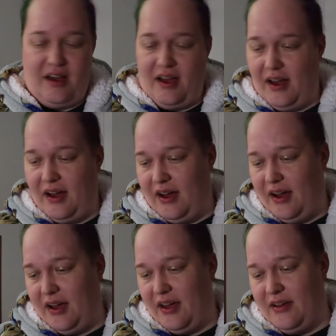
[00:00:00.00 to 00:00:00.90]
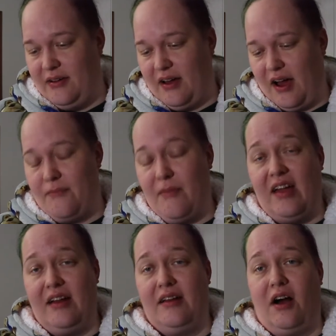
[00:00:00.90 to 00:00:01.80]
I
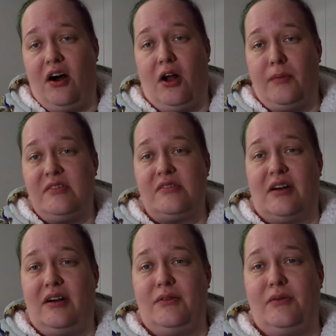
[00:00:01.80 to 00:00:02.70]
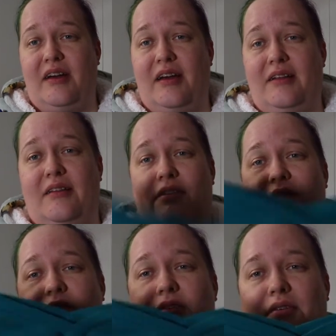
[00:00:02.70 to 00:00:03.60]
made it almost all the way
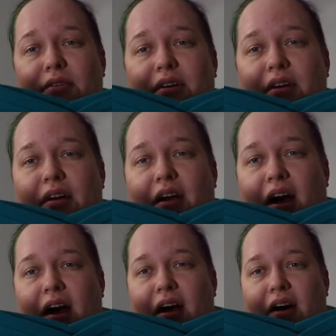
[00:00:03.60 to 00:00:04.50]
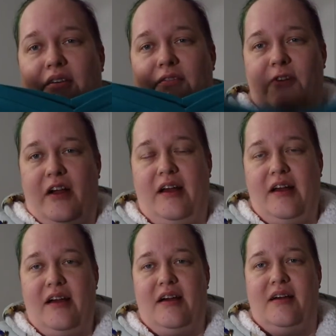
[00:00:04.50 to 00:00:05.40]
through on
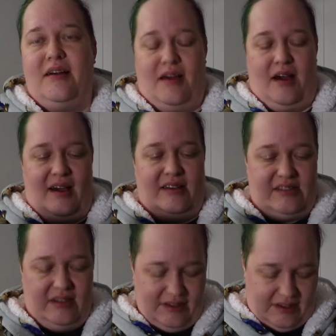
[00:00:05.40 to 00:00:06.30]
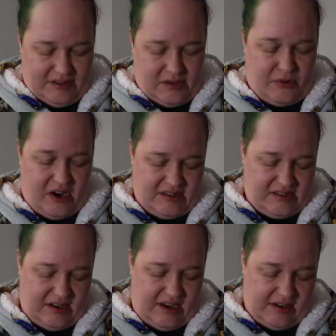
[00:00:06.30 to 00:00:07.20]
Friday. I still need to press
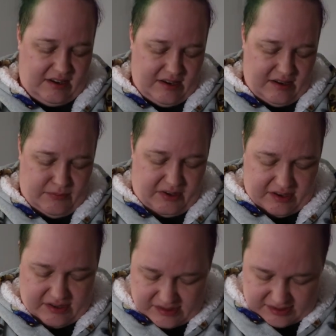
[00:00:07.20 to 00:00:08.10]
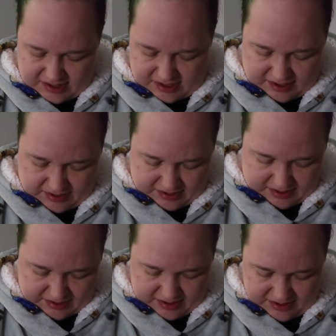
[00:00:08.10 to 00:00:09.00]
the neckline because
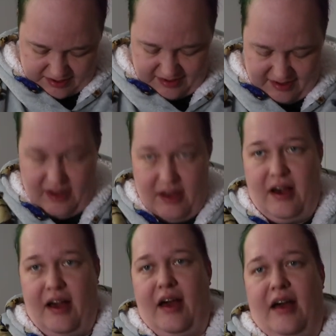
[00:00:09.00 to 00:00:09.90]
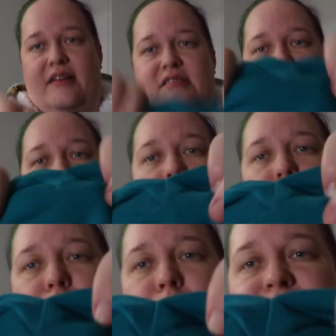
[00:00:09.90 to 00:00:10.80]
I had a small
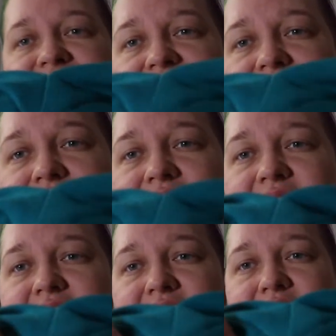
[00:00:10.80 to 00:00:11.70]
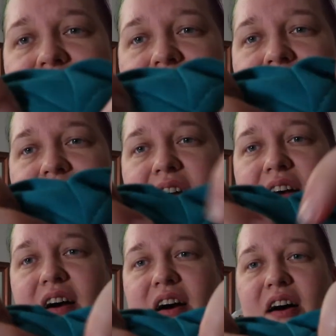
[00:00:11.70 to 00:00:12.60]
oopsie here
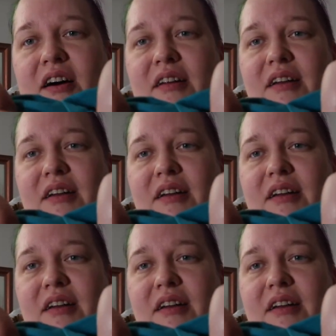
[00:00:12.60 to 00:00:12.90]
on